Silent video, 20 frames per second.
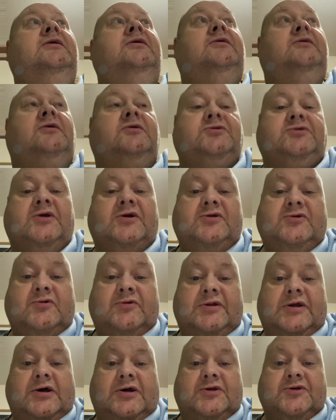And I'll send you
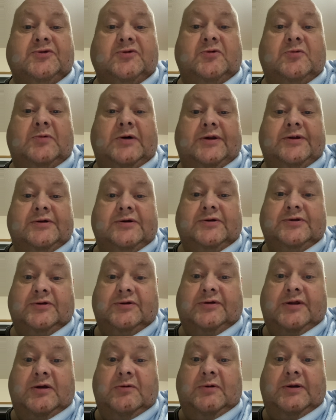an Arsenal one, because
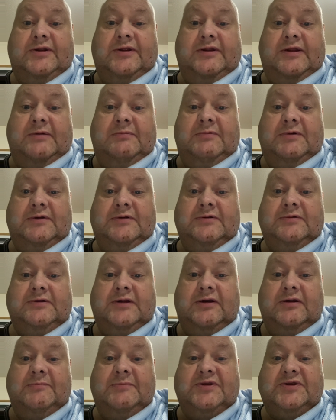I know one of them.
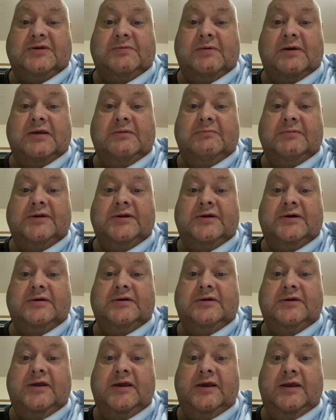Don't know, Mr. Bateman.
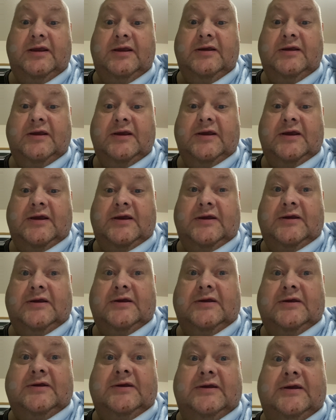Yeah?
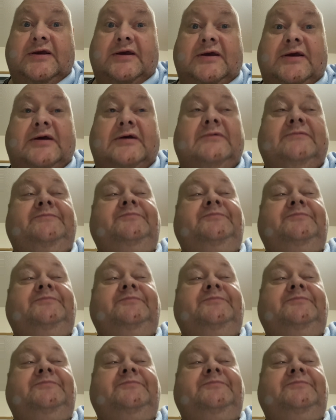Yeah.